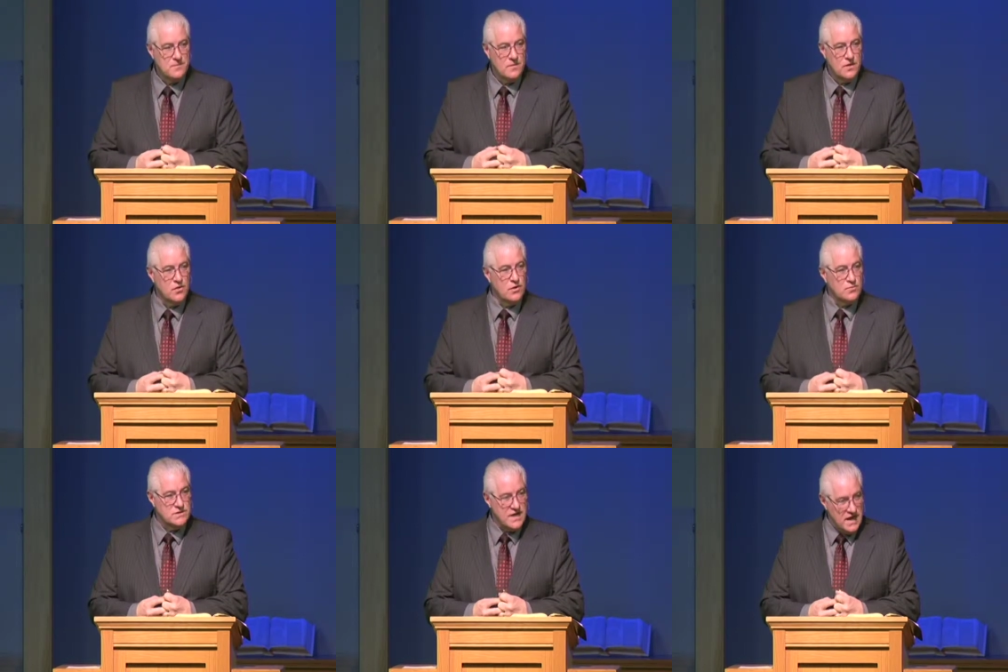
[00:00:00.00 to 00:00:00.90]
The Lord
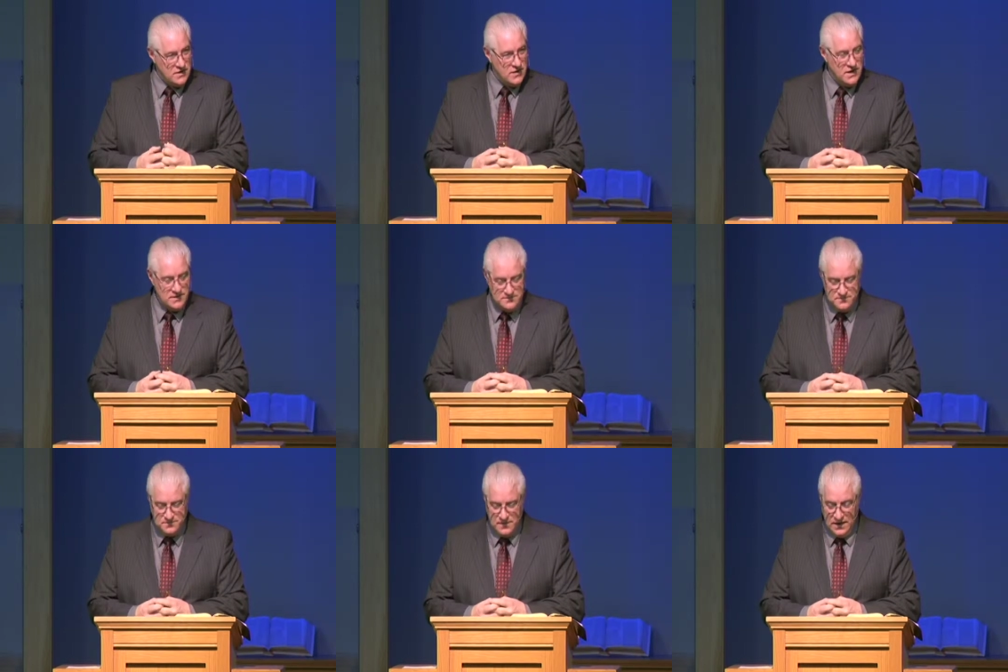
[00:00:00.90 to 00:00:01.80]
was angry.
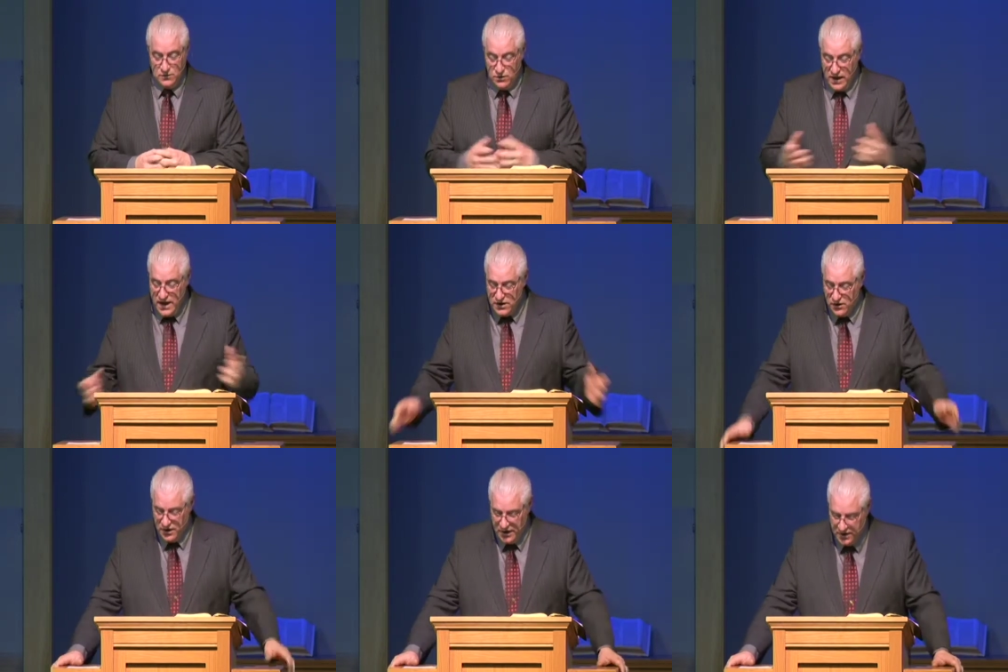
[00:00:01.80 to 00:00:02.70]
And the word
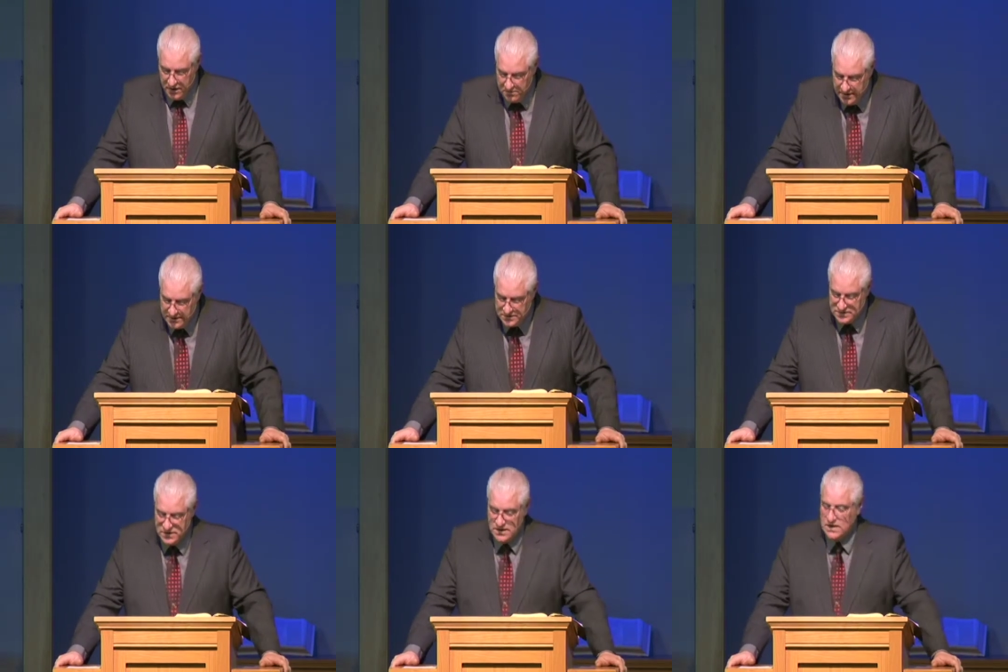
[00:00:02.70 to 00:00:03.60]
anger here means
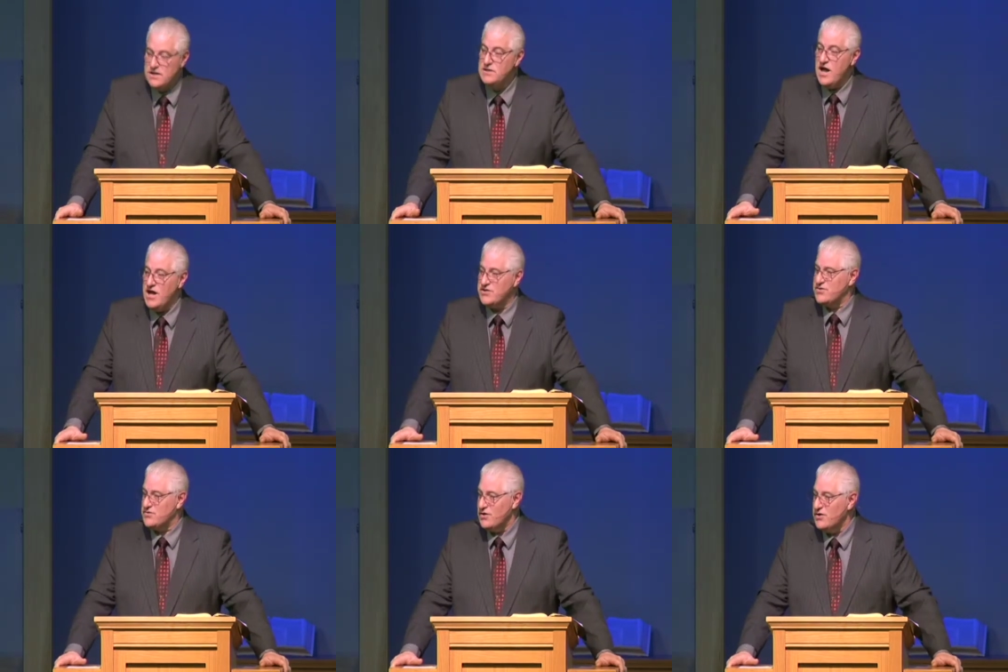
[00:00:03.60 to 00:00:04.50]

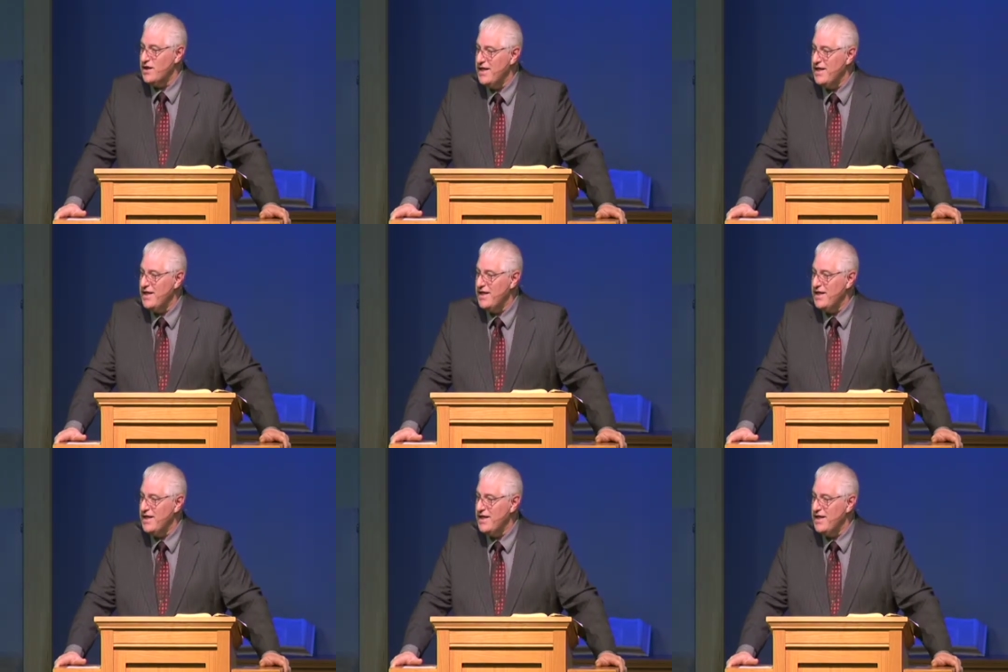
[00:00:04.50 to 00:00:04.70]
nostril.